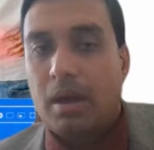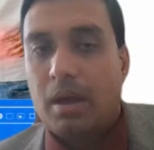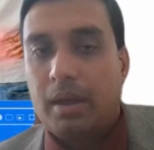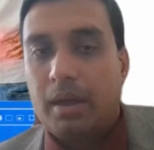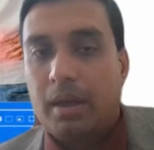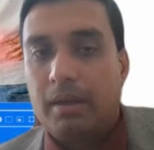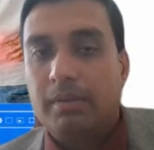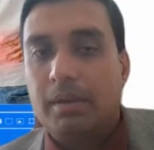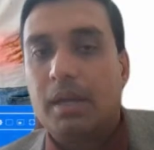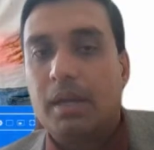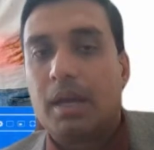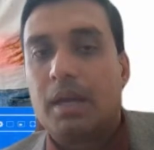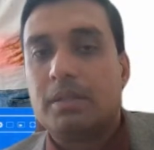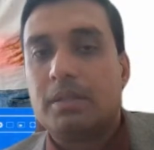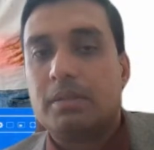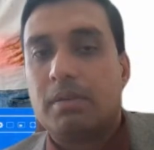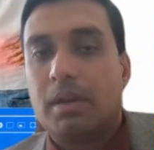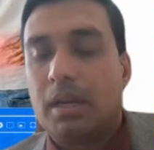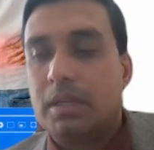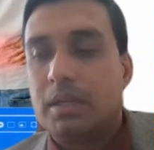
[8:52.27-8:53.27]
IV,
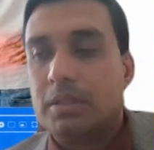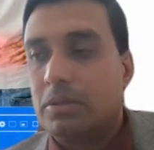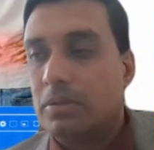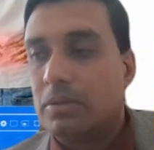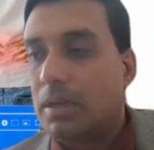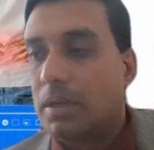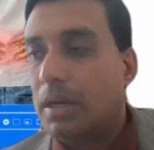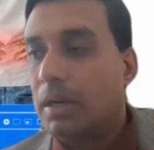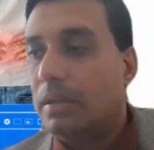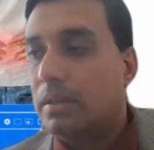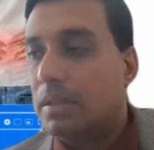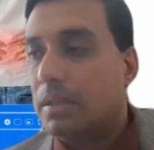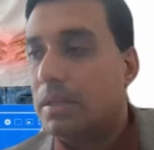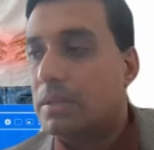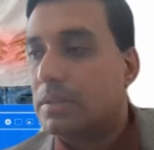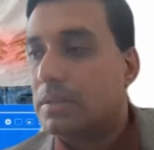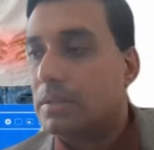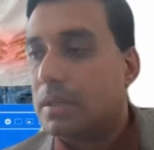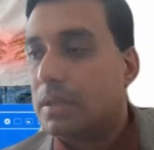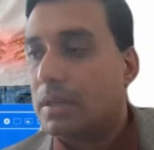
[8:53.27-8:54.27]
as well as you get
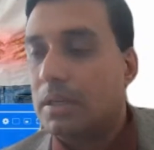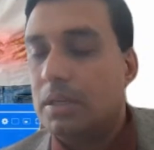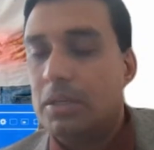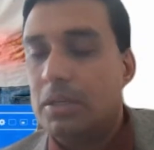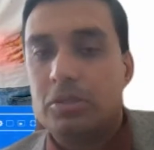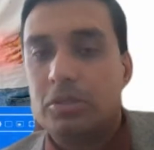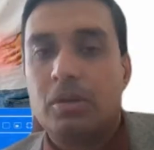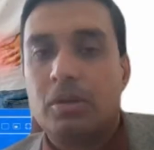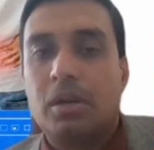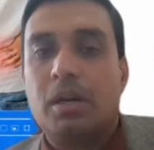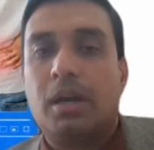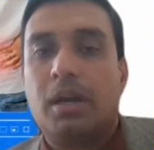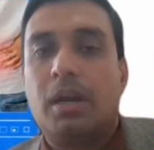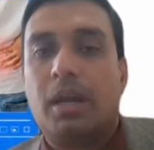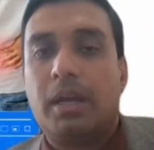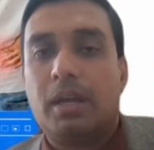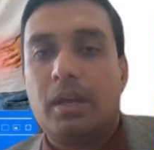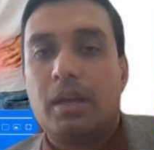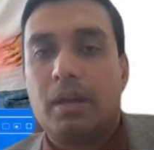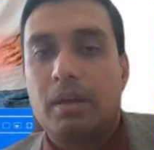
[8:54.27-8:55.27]
these insulin
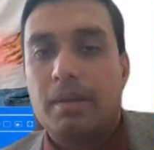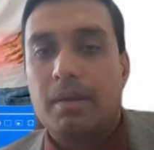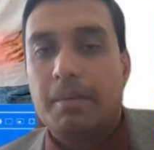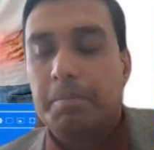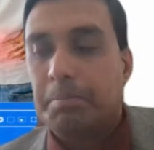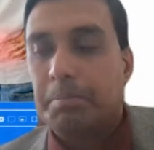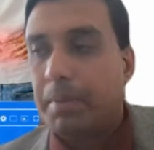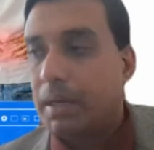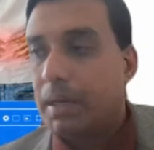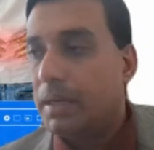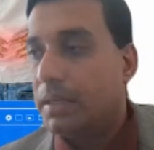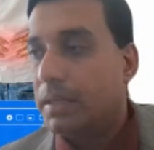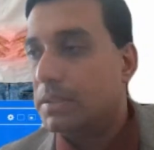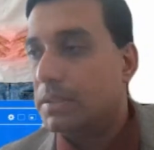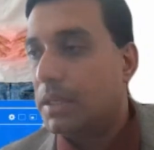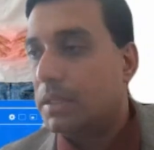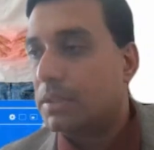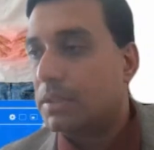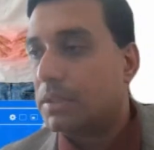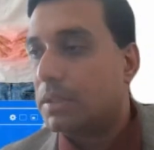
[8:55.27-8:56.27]
like pen
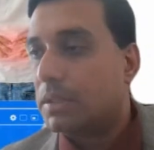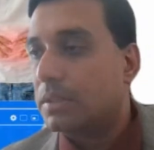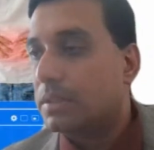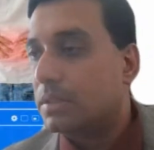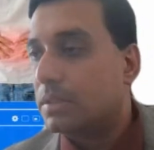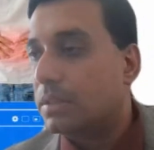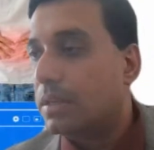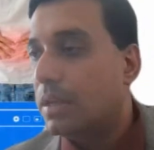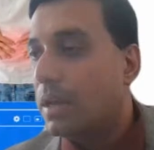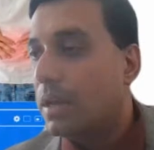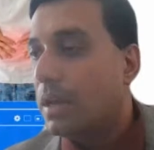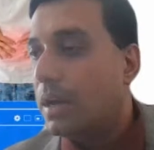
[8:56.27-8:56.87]
injections.